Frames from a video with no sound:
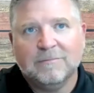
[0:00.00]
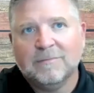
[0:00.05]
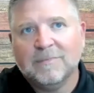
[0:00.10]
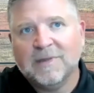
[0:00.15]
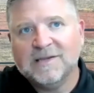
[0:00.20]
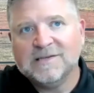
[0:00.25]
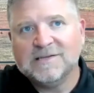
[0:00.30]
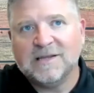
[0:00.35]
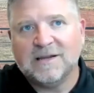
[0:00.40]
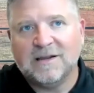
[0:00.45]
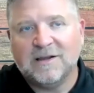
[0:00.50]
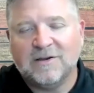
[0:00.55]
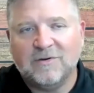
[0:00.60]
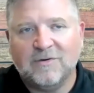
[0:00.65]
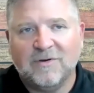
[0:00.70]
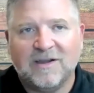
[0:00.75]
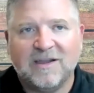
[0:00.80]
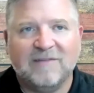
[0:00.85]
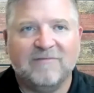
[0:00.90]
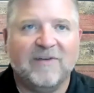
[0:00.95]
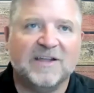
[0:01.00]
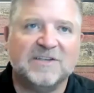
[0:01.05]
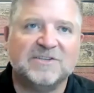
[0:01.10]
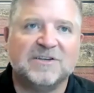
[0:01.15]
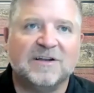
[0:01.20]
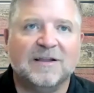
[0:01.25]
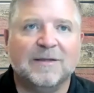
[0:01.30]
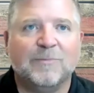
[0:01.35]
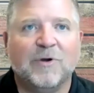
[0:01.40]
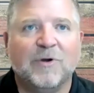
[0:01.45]
He's going to go do a
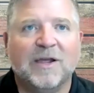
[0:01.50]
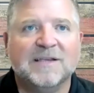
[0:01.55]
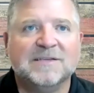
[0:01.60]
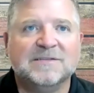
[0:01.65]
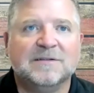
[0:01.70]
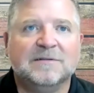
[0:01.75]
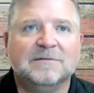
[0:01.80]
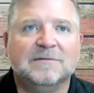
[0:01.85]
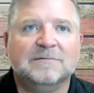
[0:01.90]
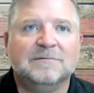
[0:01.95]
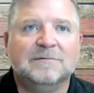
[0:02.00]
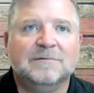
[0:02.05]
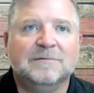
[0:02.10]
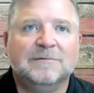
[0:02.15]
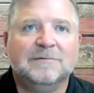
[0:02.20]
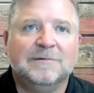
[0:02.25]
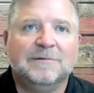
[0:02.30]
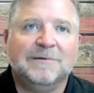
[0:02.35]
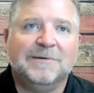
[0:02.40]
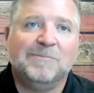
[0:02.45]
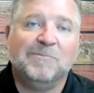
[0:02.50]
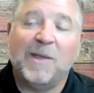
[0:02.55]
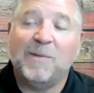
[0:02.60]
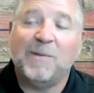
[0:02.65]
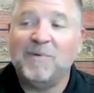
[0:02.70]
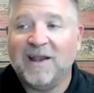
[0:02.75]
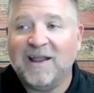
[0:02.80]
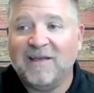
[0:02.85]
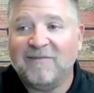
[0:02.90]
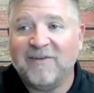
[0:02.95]
conventional appraisal,
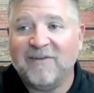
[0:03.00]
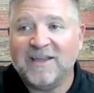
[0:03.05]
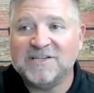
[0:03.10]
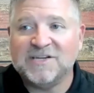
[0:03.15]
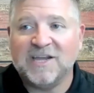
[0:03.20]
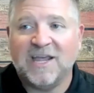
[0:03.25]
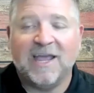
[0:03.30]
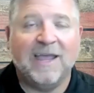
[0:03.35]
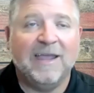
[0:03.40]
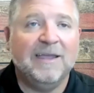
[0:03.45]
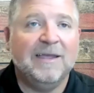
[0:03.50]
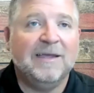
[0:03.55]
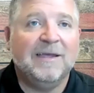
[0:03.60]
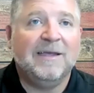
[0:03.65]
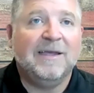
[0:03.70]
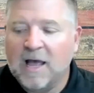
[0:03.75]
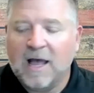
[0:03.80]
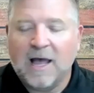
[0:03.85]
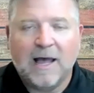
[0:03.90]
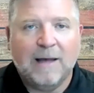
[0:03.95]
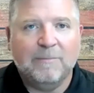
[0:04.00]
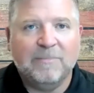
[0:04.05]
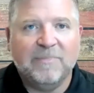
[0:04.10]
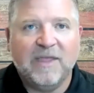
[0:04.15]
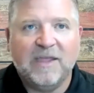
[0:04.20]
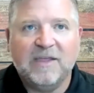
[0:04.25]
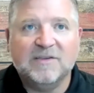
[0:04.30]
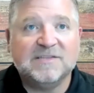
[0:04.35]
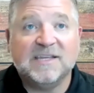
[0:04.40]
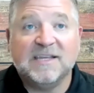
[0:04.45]
maybe an FHA.
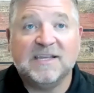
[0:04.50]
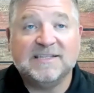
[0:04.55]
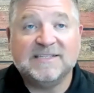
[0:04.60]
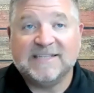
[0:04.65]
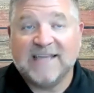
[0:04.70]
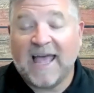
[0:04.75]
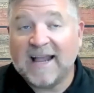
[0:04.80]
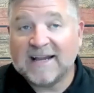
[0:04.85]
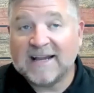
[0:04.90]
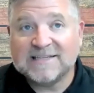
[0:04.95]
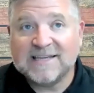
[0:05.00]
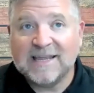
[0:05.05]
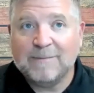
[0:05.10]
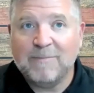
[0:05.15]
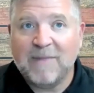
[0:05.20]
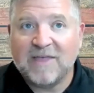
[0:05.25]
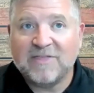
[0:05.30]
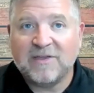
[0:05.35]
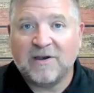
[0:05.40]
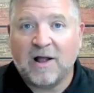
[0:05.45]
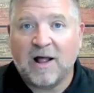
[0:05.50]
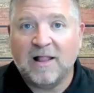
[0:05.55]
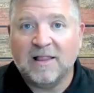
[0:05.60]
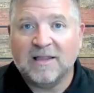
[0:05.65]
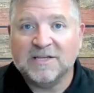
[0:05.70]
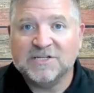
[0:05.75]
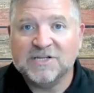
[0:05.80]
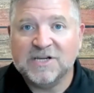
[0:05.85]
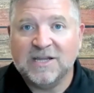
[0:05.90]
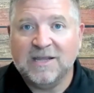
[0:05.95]
They use the exact same
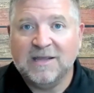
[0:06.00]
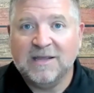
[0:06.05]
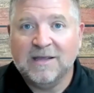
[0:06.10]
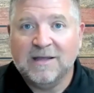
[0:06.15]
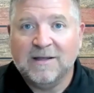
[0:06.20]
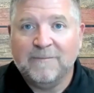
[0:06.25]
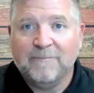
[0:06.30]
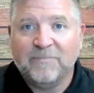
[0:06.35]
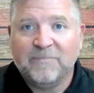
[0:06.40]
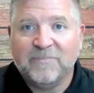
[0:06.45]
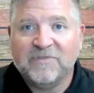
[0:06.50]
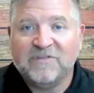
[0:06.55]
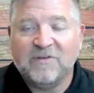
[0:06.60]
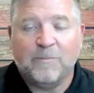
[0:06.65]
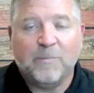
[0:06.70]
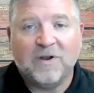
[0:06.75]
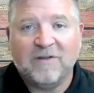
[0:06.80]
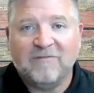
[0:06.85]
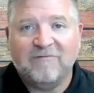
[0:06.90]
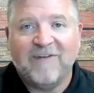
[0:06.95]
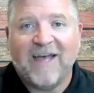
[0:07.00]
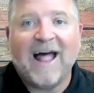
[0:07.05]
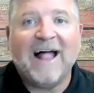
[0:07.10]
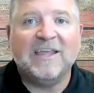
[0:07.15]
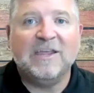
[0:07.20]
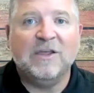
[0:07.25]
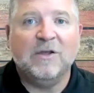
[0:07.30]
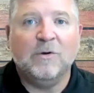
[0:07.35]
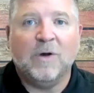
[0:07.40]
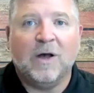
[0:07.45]
methodology to put a
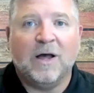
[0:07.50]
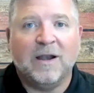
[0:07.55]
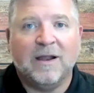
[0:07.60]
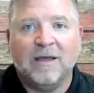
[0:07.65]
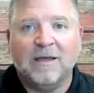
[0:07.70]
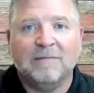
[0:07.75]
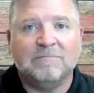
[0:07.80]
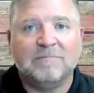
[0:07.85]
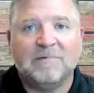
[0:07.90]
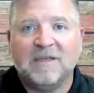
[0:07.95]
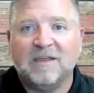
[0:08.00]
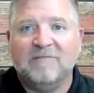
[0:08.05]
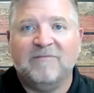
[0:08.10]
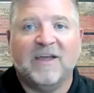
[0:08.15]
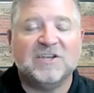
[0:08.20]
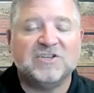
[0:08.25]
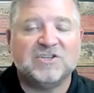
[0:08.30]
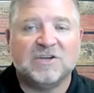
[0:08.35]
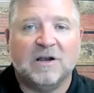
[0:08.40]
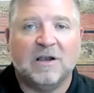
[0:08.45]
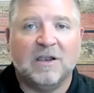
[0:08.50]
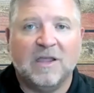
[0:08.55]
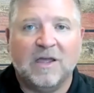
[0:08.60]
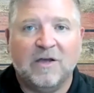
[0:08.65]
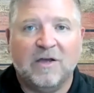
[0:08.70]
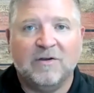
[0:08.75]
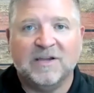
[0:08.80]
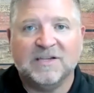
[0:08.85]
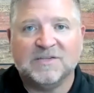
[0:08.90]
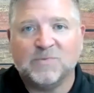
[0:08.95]
value on a conventional
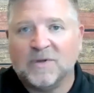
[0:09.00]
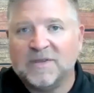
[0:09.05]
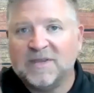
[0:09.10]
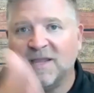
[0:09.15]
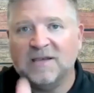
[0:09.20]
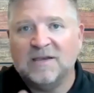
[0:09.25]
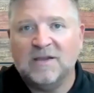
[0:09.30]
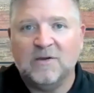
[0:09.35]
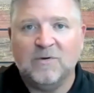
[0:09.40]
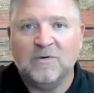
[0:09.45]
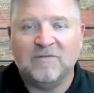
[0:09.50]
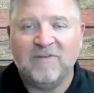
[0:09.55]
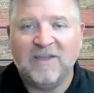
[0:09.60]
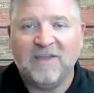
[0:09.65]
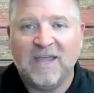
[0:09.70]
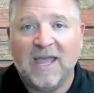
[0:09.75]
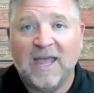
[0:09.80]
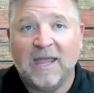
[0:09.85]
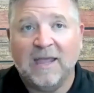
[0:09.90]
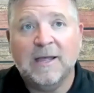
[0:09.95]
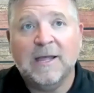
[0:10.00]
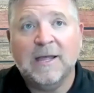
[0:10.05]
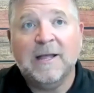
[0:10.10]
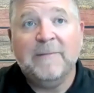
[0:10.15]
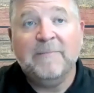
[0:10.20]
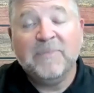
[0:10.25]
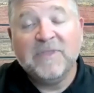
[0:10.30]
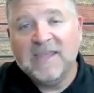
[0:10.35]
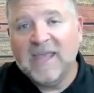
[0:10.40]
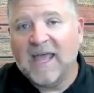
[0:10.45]
loan as what they do with VA.
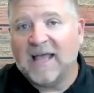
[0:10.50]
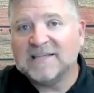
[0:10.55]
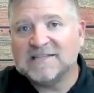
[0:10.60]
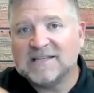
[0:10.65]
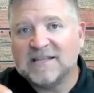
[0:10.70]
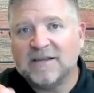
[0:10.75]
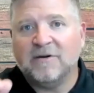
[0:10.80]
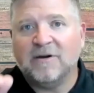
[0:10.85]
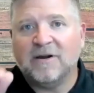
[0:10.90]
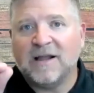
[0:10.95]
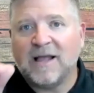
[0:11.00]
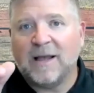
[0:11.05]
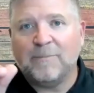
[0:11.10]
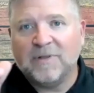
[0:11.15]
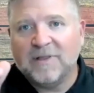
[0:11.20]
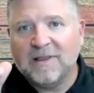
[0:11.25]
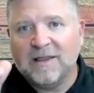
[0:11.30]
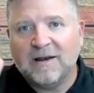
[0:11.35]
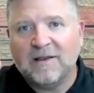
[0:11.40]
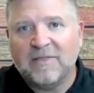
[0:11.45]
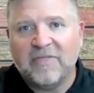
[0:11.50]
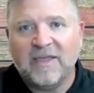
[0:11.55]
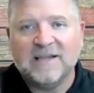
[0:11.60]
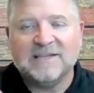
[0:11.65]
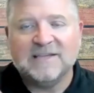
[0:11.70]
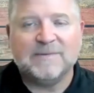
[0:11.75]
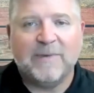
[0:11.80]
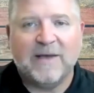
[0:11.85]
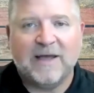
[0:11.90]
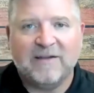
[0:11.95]
Yes, there are a couple little
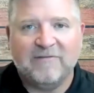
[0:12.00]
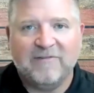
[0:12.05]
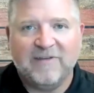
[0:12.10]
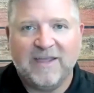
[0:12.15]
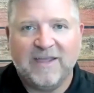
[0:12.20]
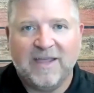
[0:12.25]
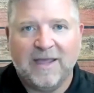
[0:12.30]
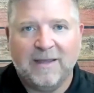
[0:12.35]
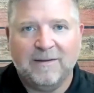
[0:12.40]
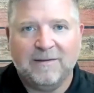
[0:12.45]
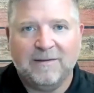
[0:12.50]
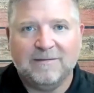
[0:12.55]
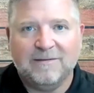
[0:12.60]
things about a VA